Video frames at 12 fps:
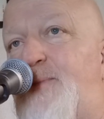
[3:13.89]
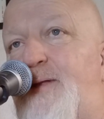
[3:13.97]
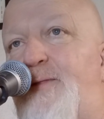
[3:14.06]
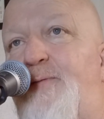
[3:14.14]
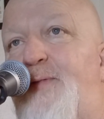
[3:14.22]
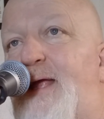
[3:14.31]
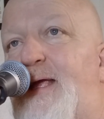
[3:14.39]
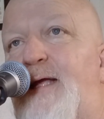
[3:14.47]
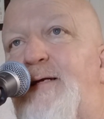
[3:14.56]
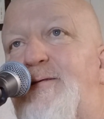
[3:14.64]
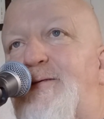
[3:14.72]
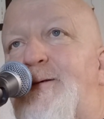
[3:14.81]
But the thing
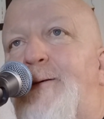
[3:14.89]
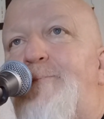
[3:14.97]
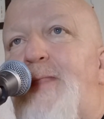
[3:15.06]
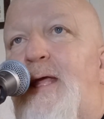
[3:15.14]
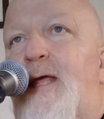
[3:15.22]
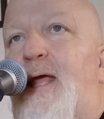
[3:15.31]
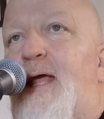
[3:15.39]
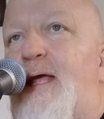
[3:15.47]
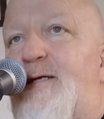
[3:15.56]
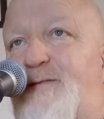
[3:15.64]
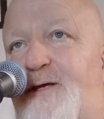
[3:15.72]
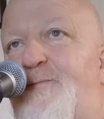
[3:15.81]
is
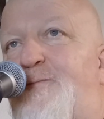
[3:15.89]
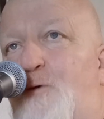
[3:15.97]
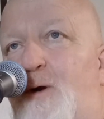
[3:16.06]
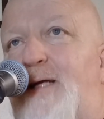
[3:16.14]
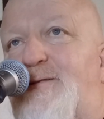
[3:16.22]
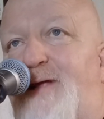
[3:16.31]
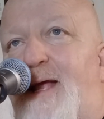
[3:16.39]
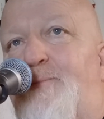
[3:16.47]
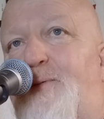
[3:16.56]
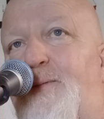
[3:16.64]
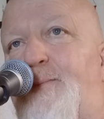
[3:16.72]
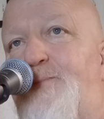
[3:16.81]
if, for
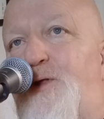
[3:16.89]
example,